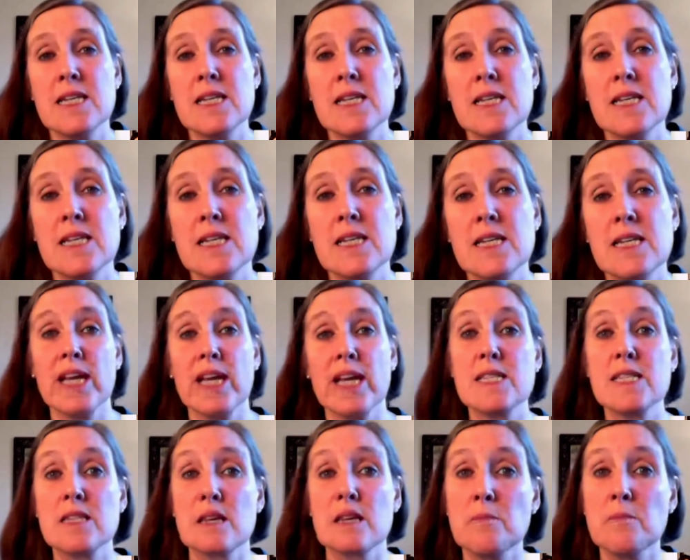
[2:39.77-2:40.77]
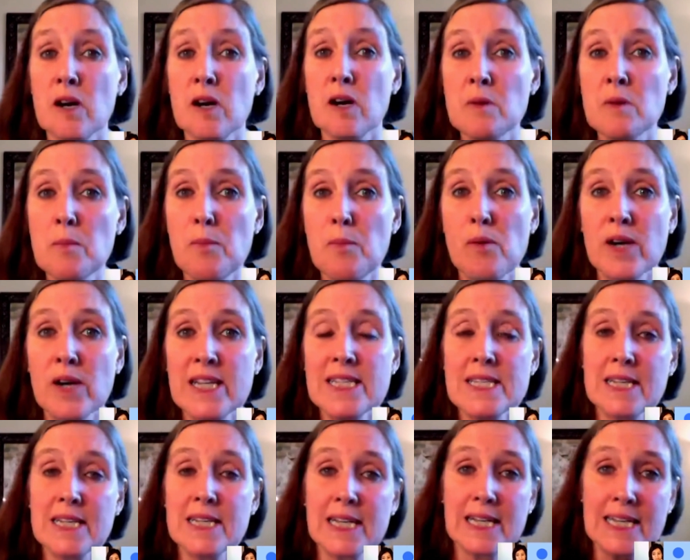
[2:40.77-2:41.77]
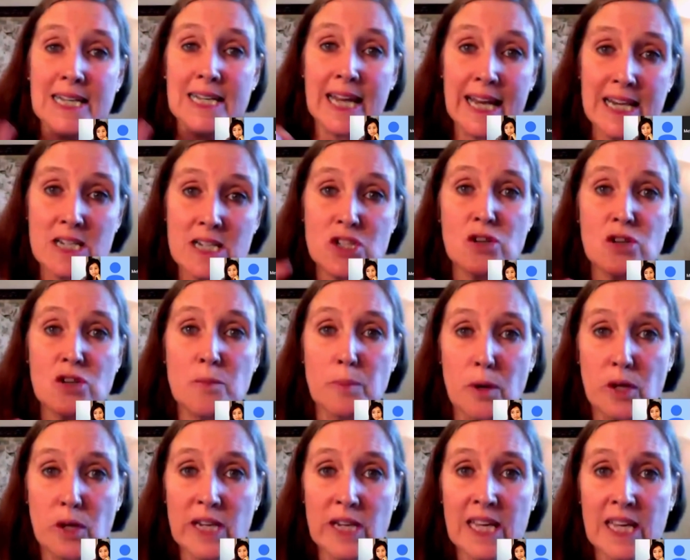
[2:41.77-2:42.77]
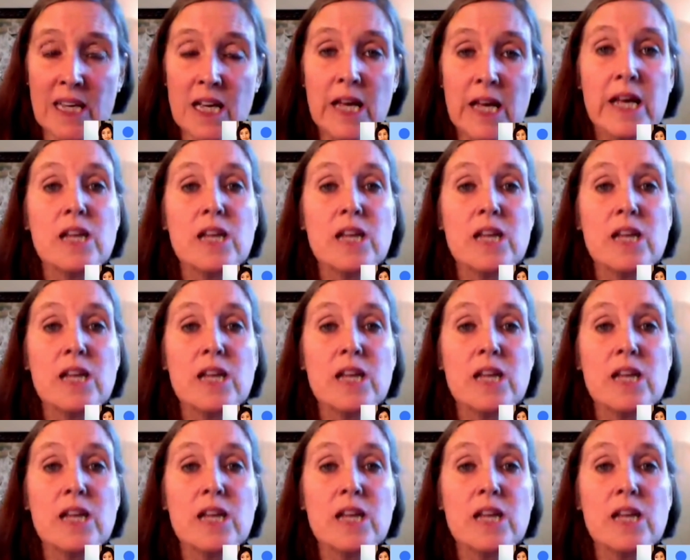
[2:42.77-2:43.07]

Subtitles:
demonstrates that marma points connect your body